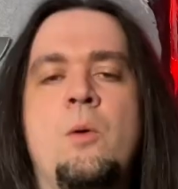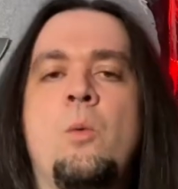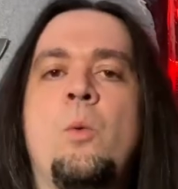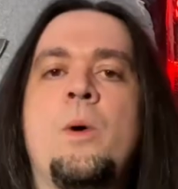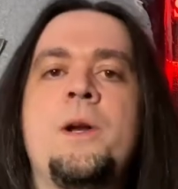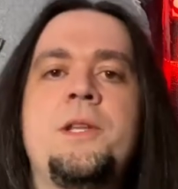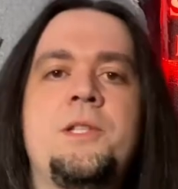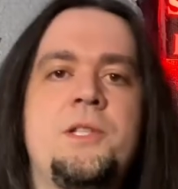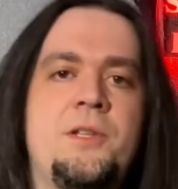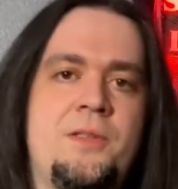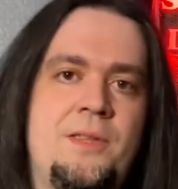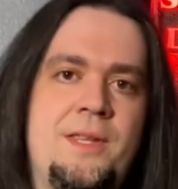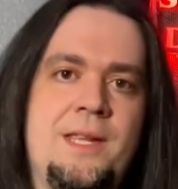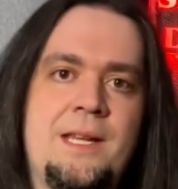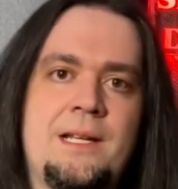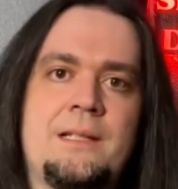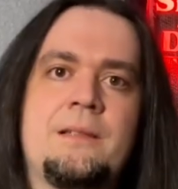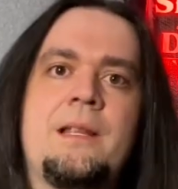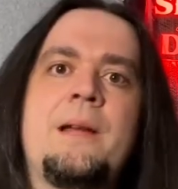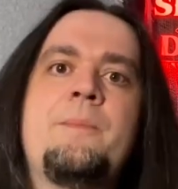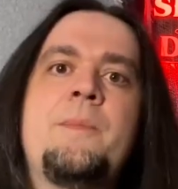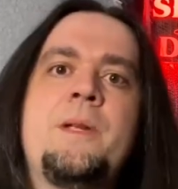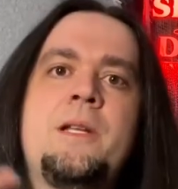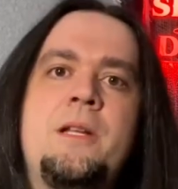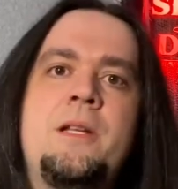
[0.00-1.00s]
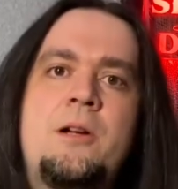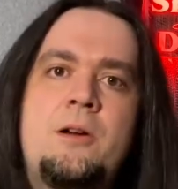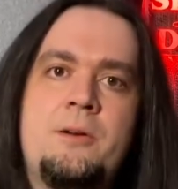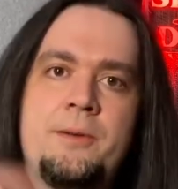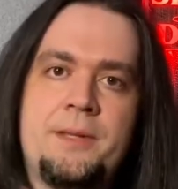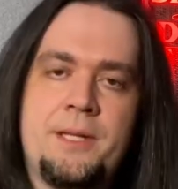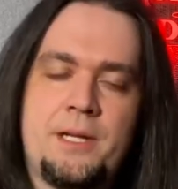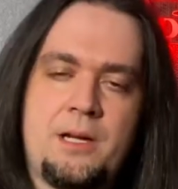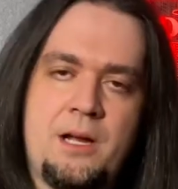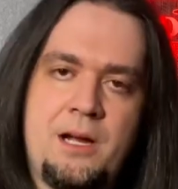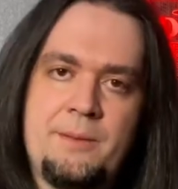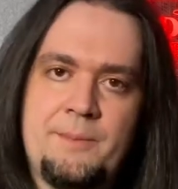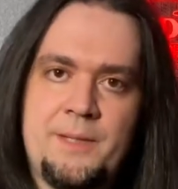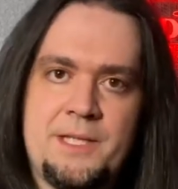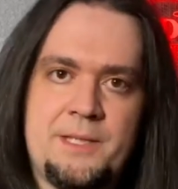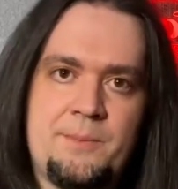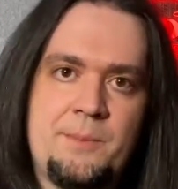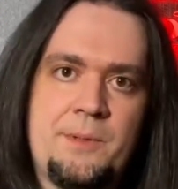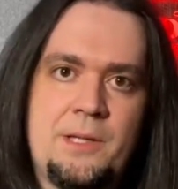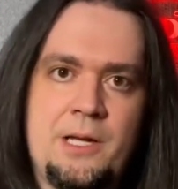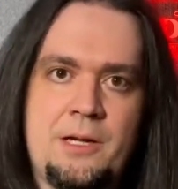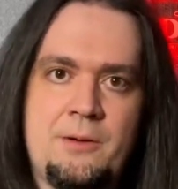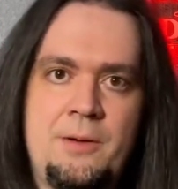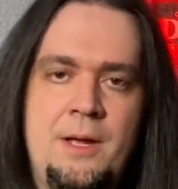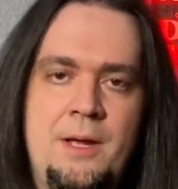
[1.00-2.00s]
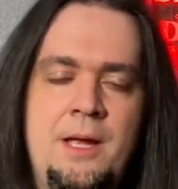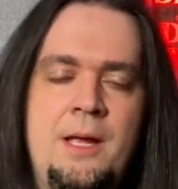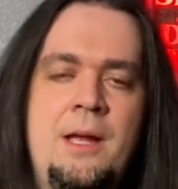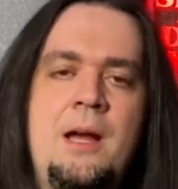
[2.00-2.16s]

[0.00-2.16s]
What did you think? Let me know in the comments below.